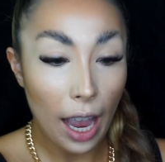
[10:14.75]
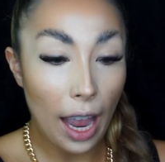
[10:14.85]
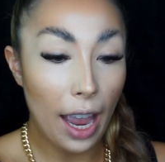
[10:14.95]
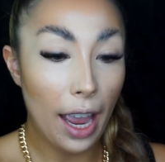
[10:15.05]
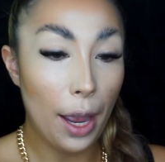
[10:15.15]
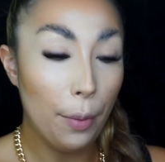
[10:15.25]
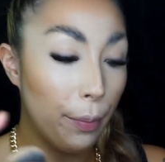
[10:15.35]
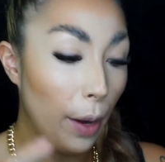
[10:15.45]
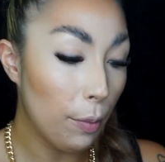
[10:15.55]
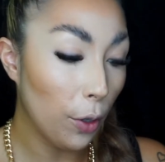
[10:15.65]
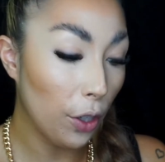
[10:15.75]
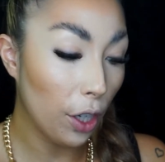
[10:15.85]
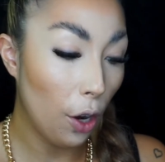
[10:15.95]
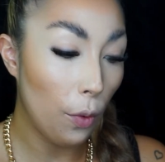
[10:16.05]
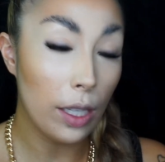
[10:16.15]
I'm gonna
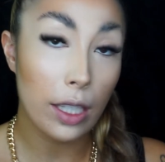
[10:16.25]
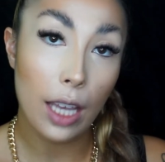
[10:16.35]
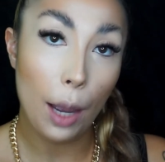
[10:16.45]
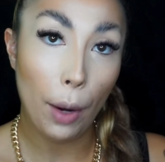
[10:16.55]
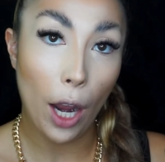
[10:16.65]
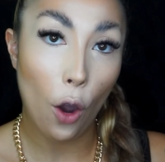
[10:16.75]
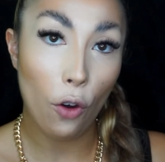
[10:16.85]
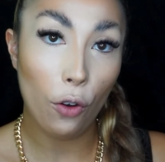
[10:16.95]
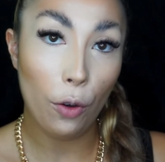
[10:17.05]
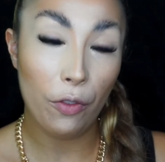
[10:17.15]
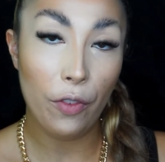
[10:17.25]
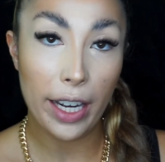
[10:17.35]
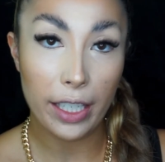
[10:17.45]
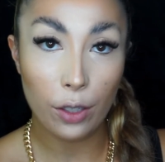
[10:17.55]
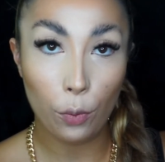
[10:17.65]
go and set my whole
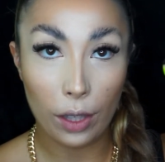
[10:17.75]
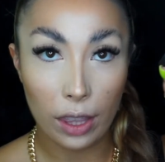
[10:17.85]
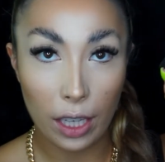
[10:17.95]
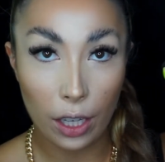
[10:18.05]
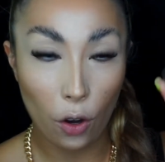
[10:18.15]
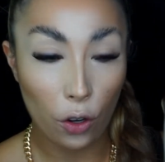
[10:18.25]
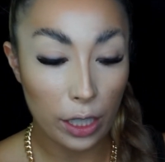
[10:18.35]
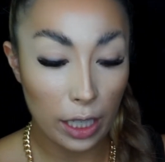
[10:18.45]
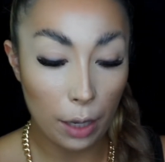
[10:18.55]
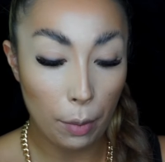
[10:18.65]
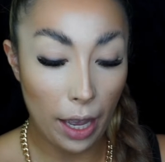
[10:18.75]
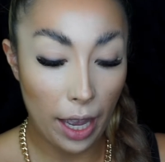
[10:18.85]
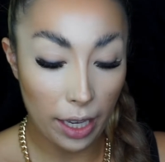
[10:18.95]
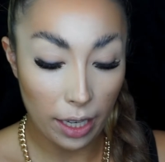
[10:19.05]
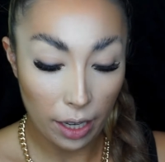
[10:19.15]
face with the RCMA